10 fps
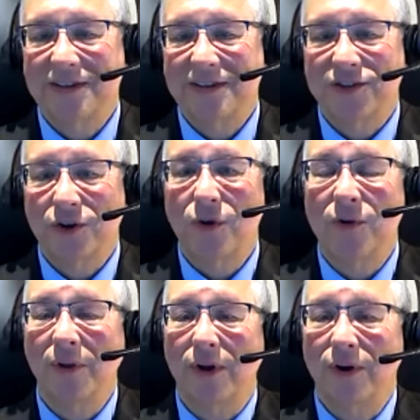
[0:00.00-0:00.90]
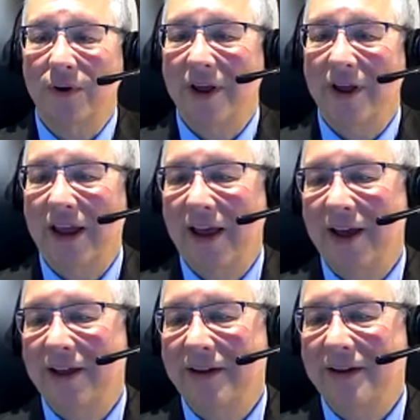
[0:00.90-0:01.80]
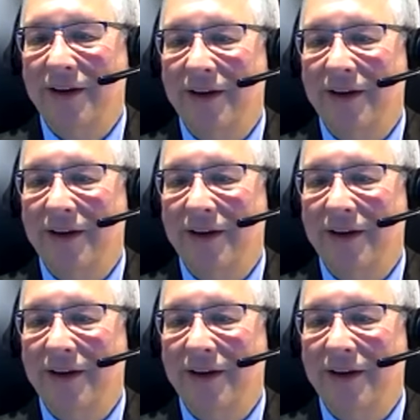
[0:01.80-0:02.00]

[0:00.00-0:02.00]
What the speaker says: just overblown and